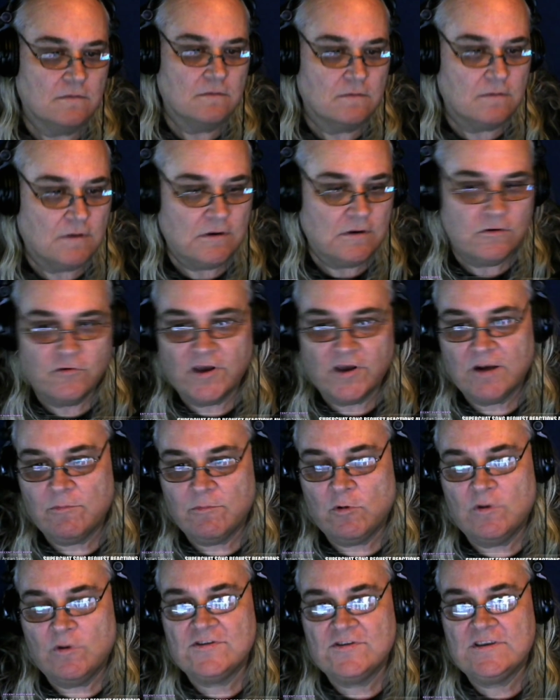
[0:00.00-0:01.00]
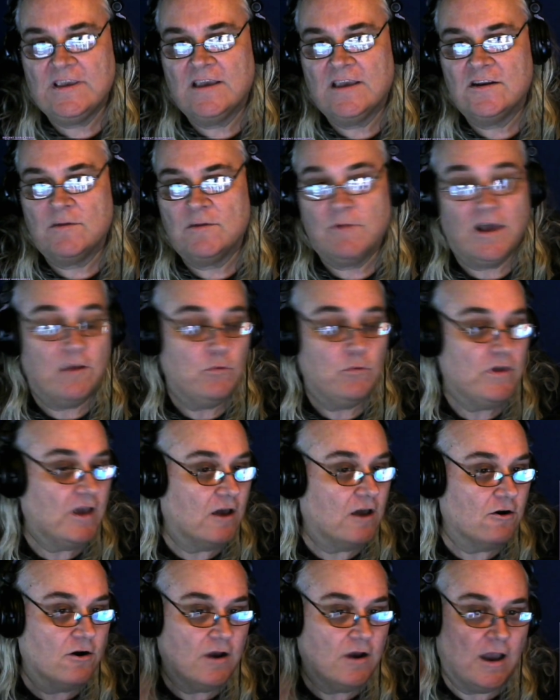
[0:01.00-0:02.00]
Incredible. Once again, Dimash, we
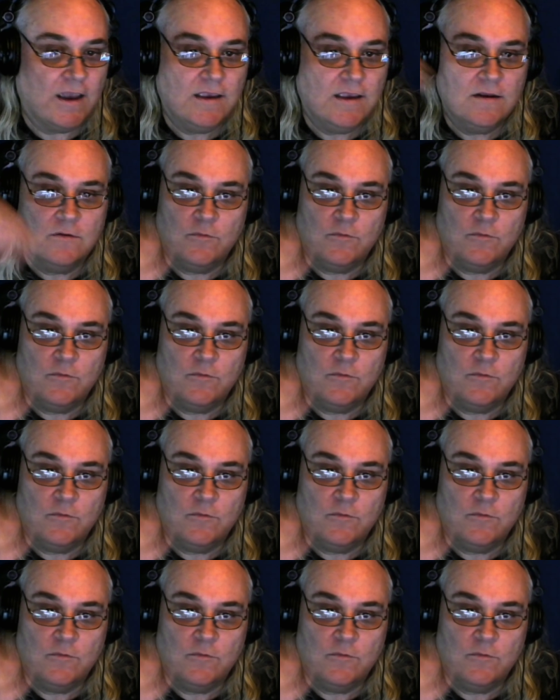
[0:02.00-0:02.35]
got our height.